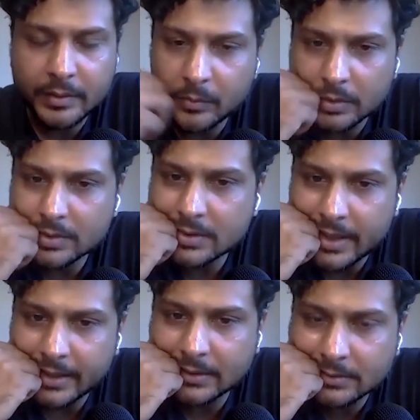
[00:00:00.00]
it was
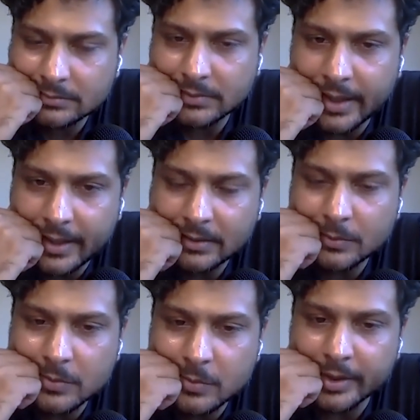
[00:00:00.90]
like, yeah,
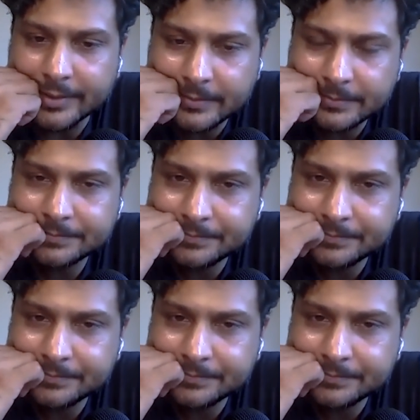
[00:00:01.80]
it was weird.